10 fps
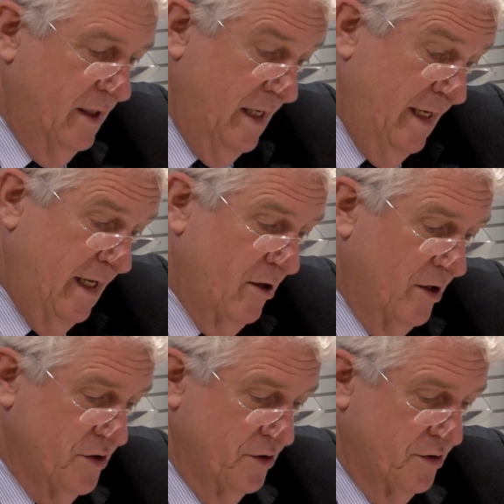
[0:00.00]
leading
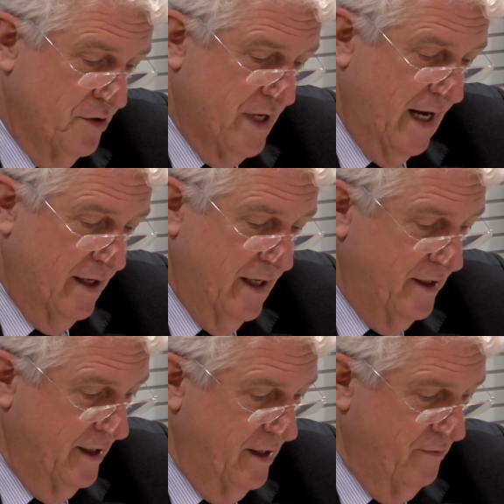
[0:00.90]
also to
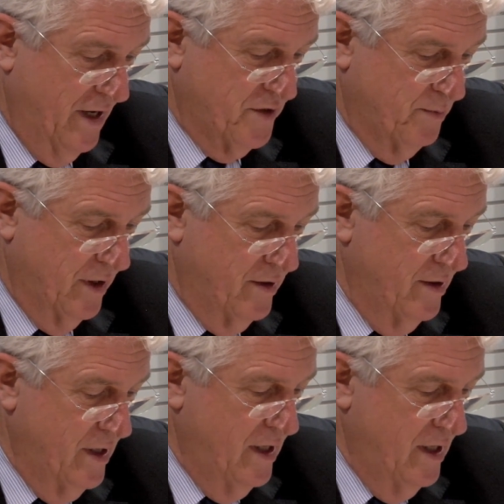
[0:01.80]
stagnating investment.